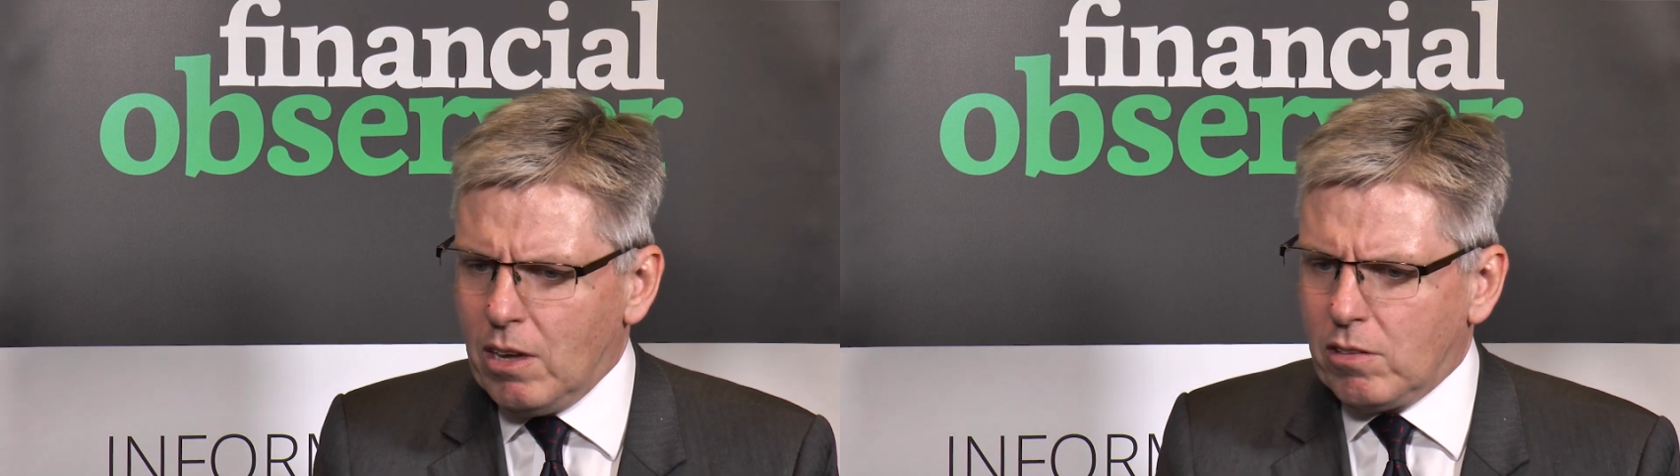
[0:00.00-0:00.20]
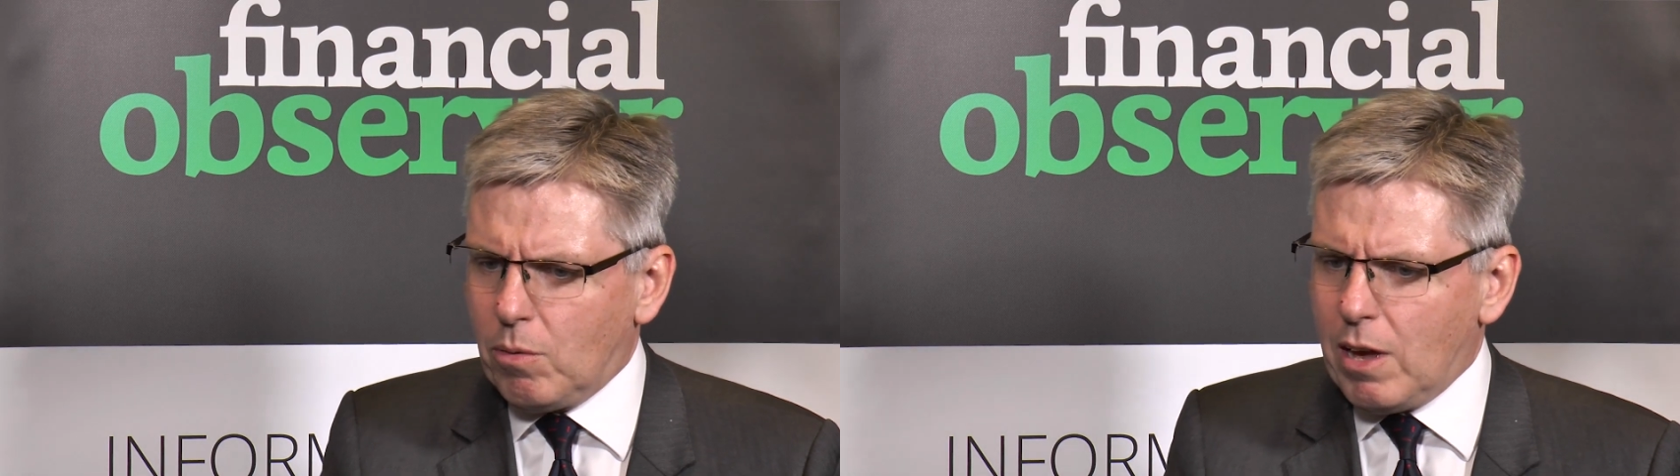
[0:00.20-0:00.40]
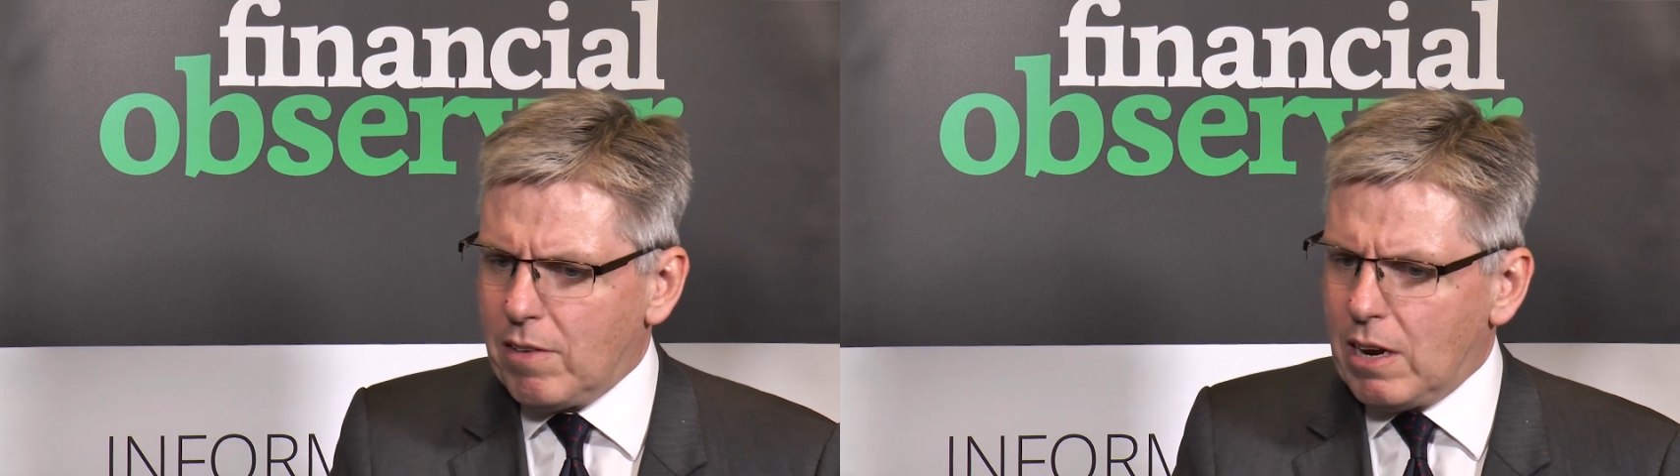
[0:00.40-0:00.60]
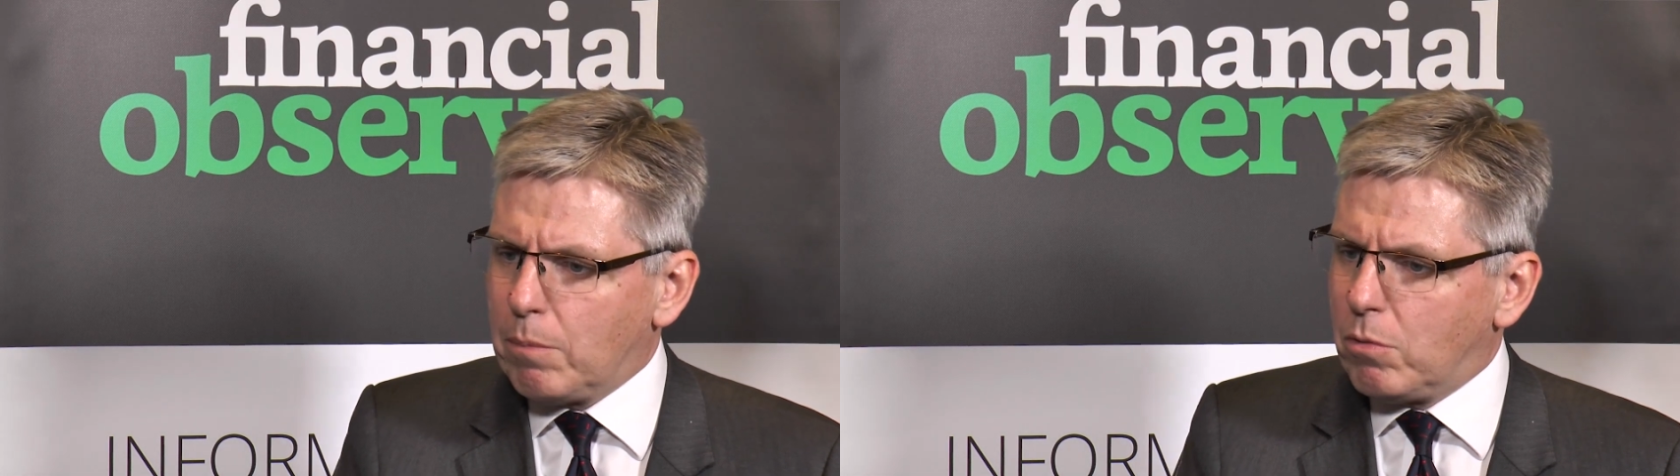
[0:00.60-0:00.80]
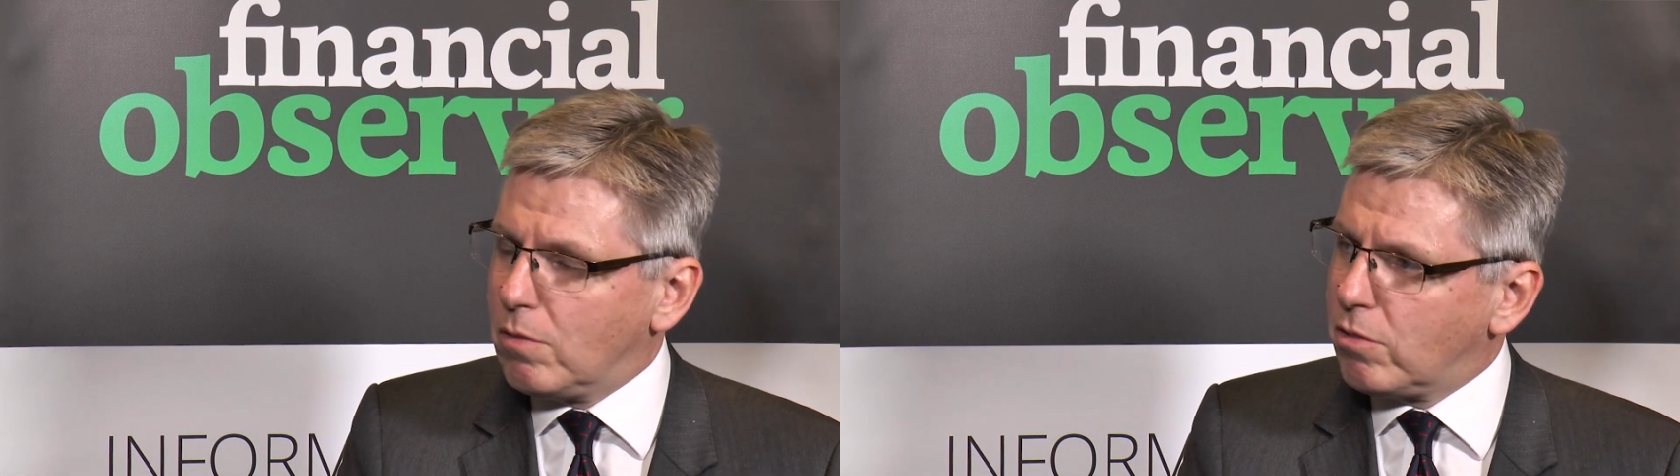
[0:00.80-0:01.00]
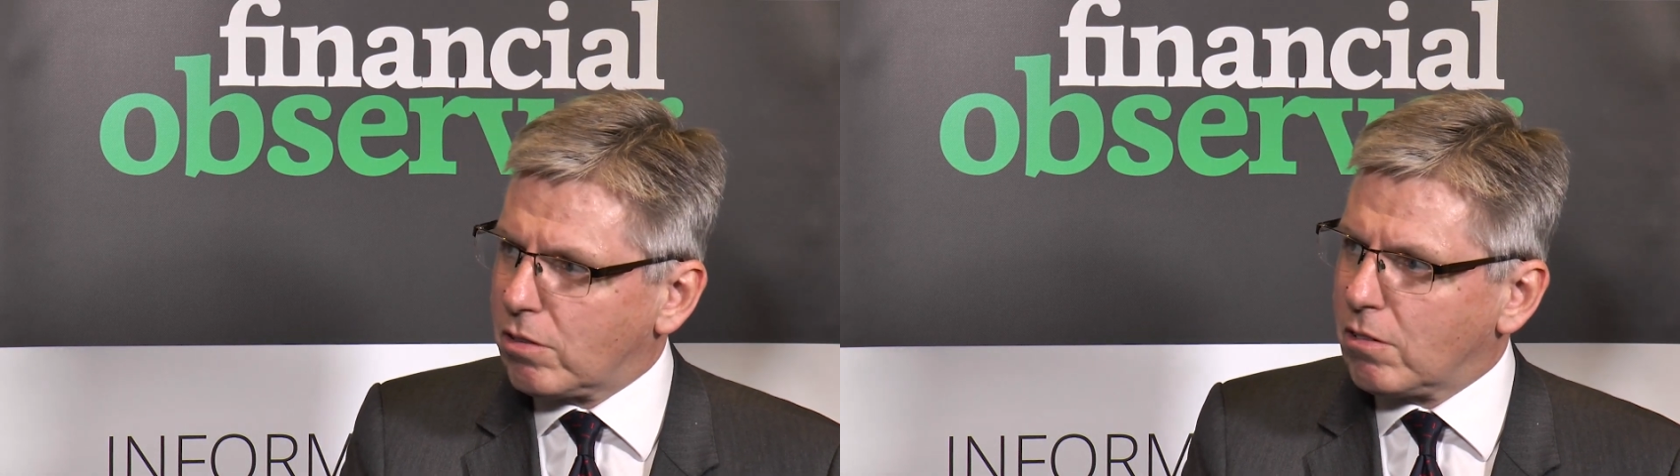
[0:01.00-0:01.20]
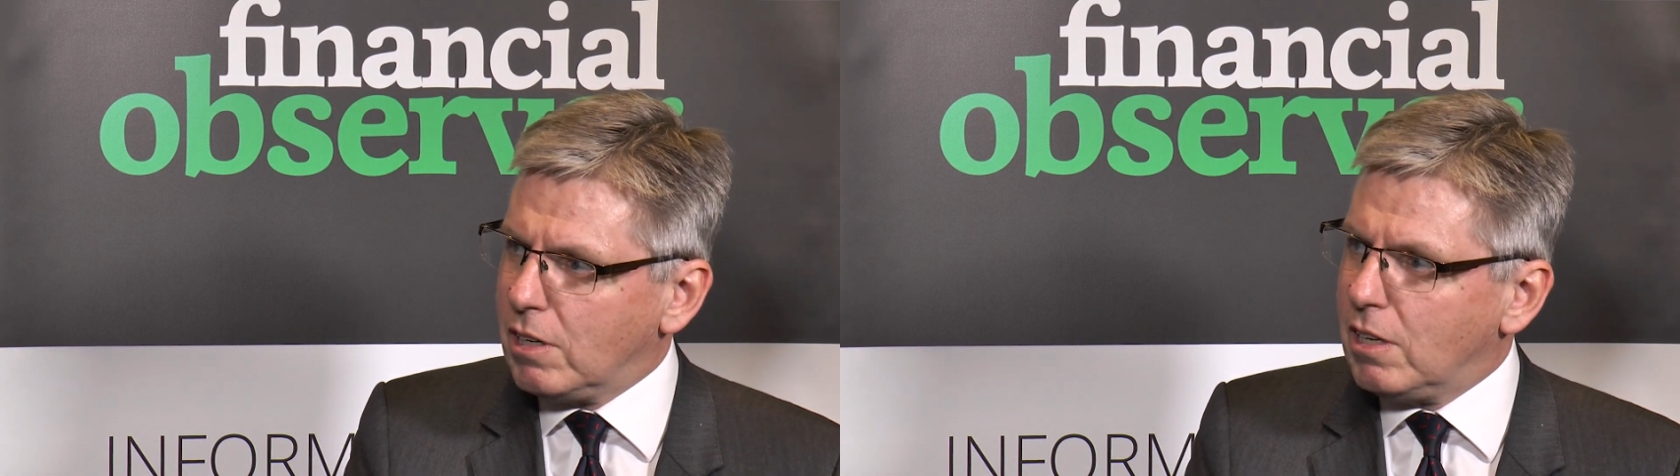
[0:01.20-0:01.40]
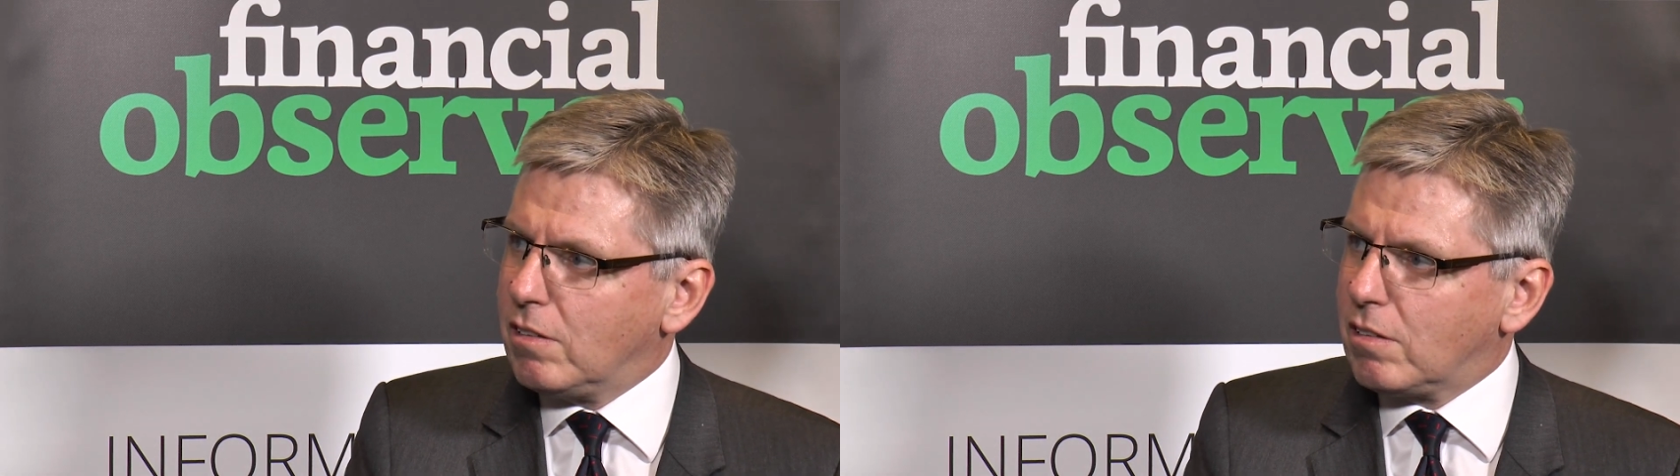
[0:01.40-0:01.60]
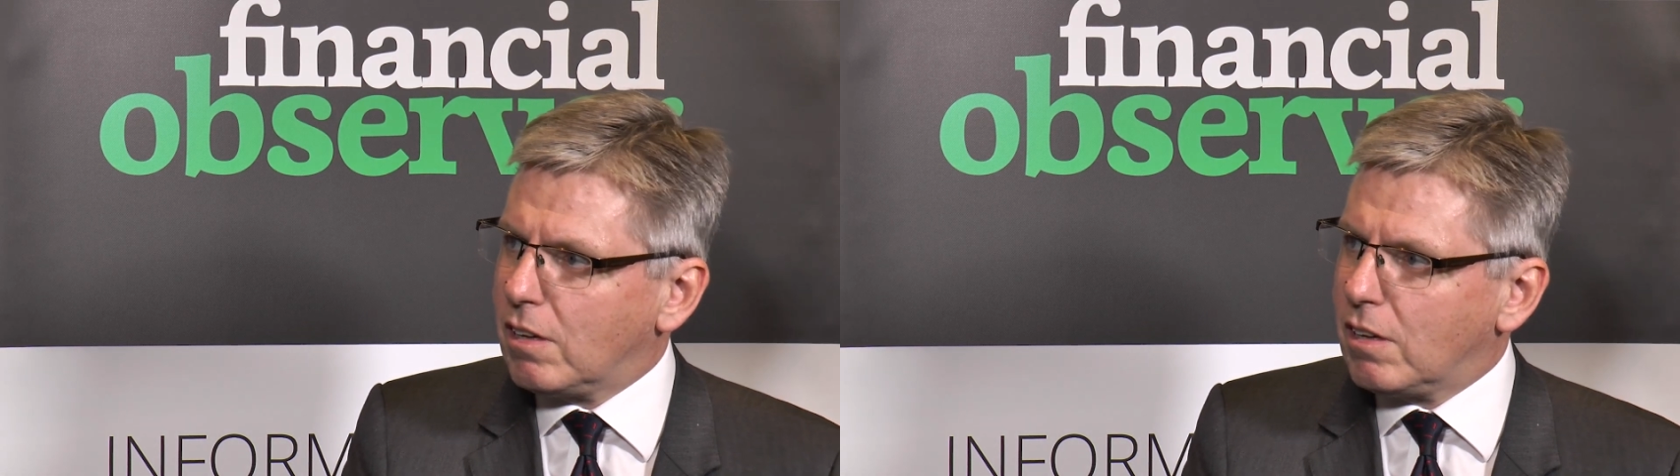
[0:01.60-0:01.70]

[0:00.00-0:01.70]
So we have a number of screens